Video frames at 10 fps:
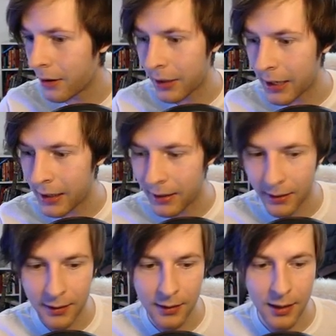Okay.
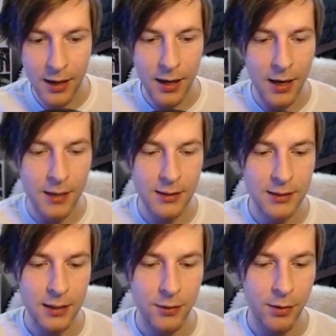Uh,
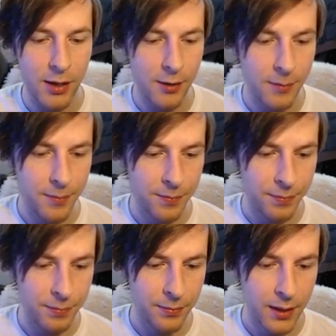successful run.
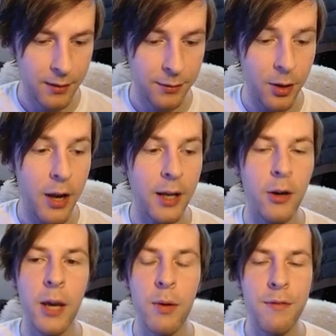Philotic,
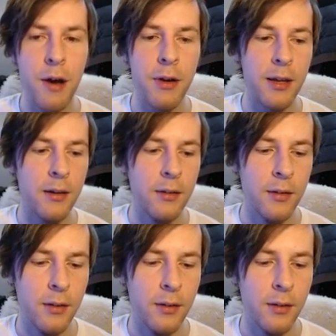okay, we found it.